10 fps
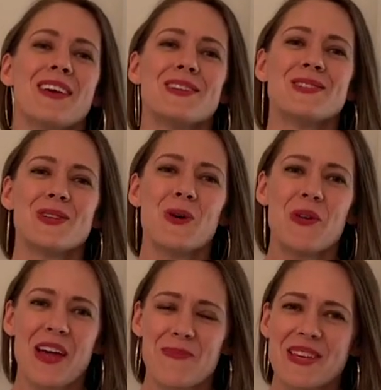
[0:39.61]
So with
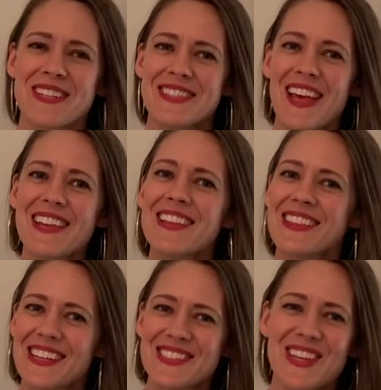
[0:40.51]
that being said,
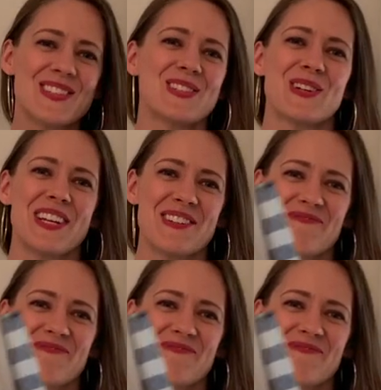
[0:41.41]
let's get started.